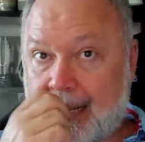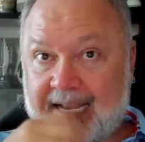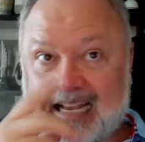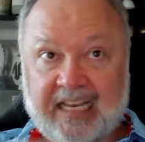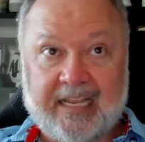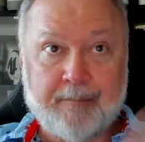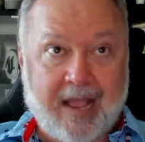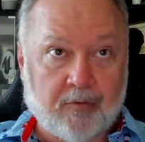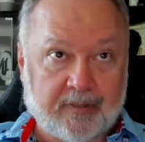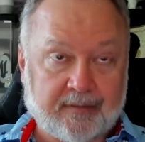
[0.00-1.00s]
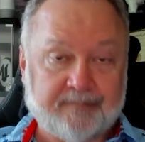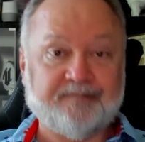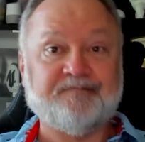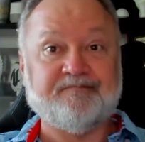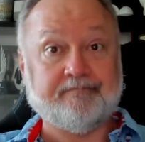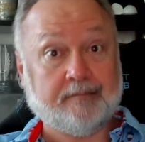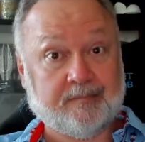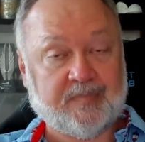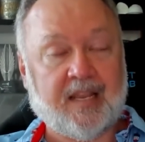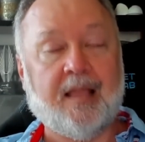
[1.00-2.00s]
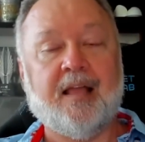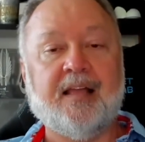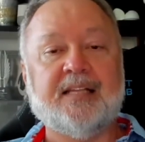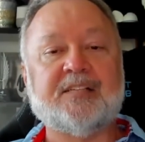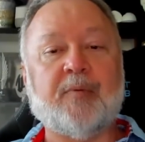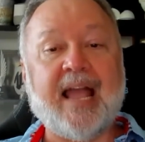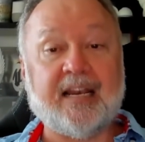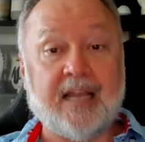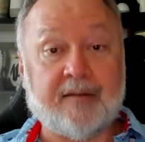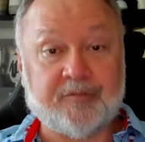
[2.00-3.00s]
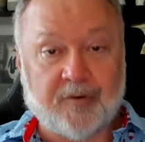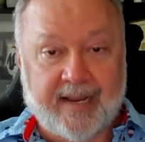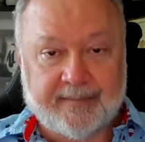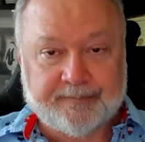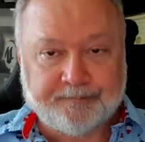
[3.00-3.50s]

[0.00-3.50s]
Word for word: hilly mountain. So we had a lot of terrain.